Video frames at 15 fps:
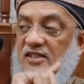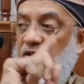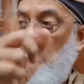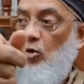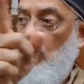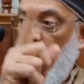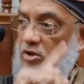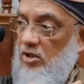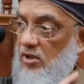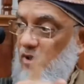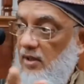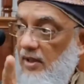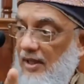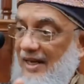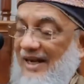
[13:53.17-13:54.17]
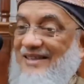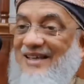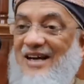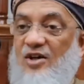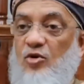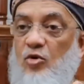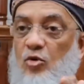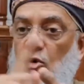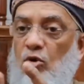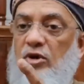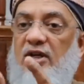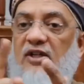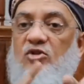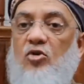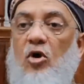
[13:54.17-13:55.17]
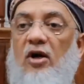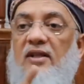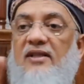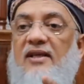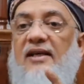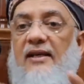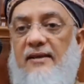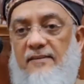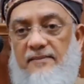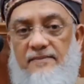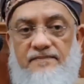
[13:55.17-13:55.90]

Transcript: is the root? That root is called deen.